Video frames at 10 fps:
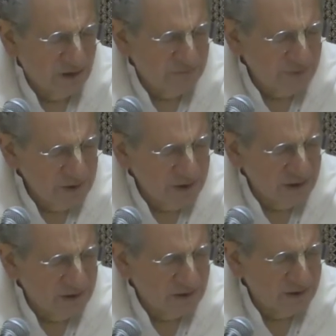
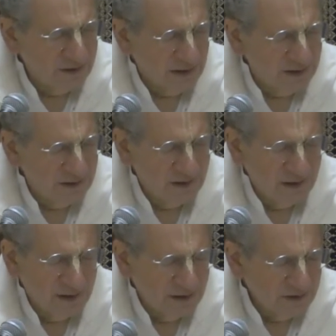feeling that
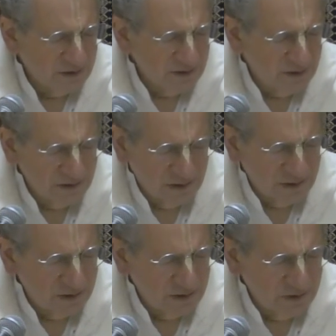uh,
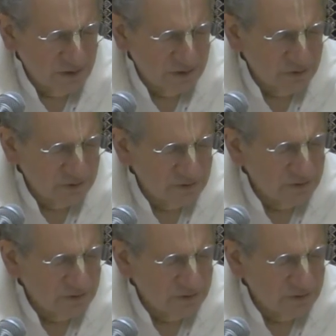you're